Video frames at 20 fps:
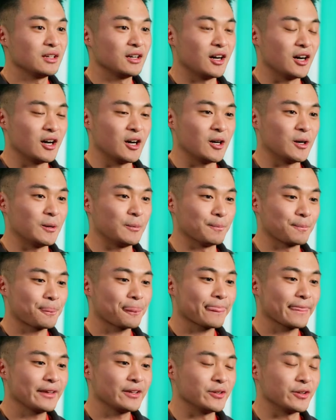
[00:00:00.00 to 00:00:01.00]

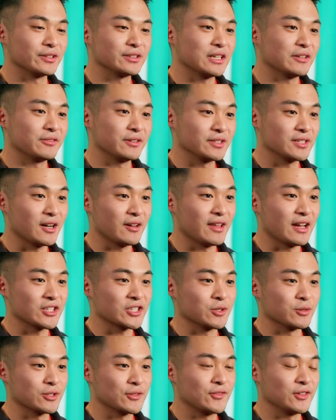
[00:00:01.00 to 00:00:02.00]
you can definitely tell
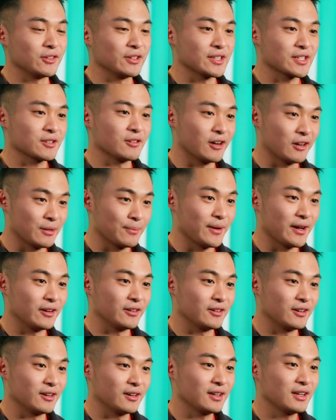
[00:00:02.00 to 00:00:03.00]
that she was feeling slightly
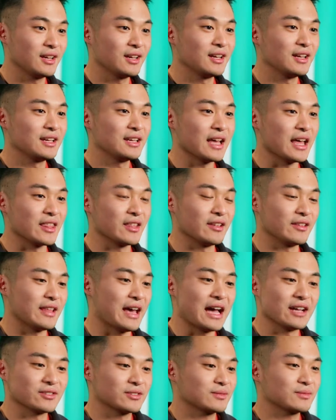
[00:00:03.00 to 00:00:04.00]
better, and
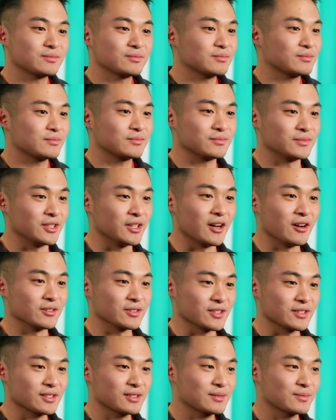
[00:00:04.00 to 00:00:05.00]
then that,
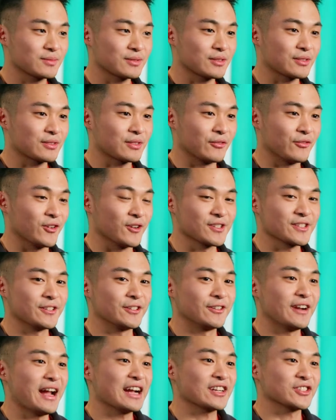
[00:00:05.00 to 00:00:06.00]
just the
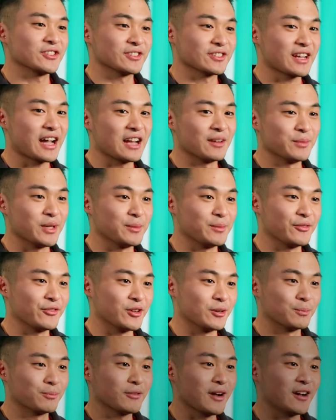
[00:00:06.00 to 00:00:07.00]
first interaction just kind of made me
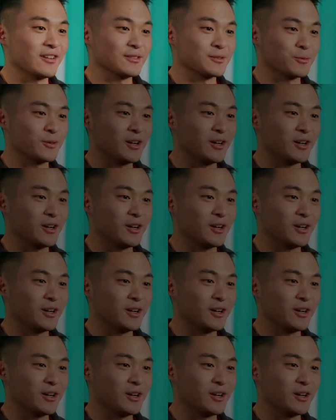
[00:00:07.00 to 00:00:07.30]
feel proud as